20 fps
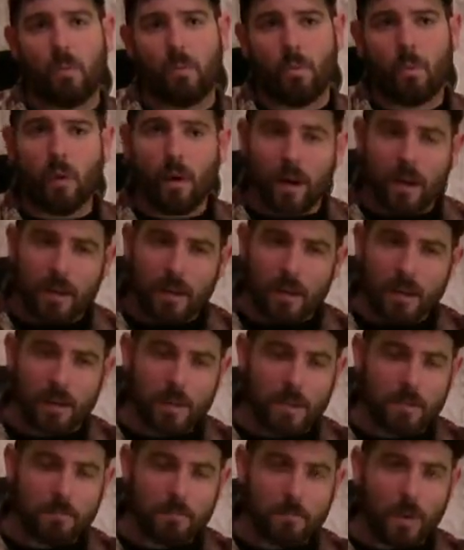one,
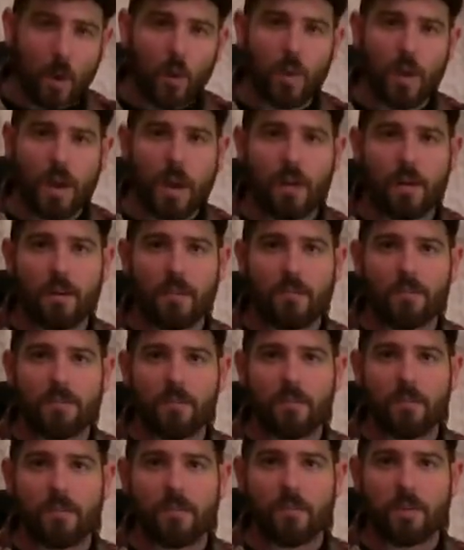they both
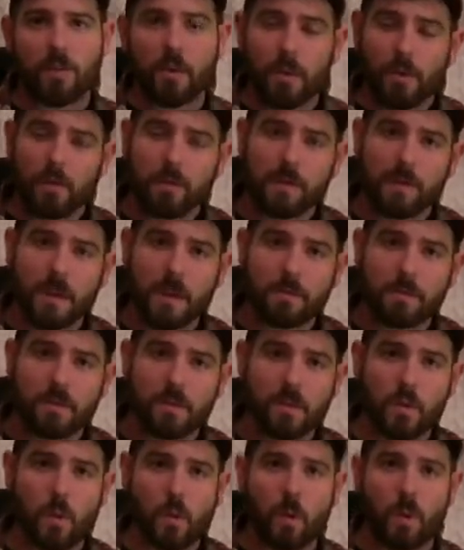have two different types
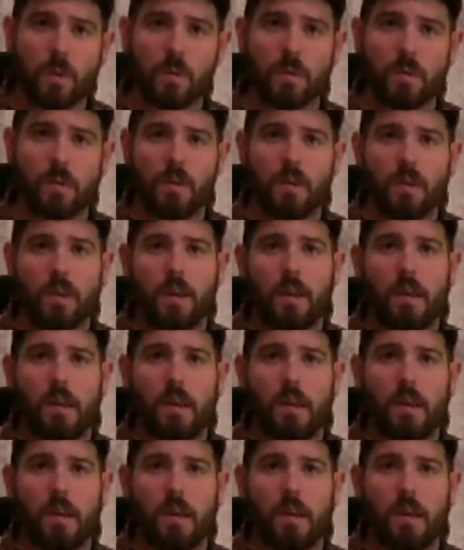of scoring,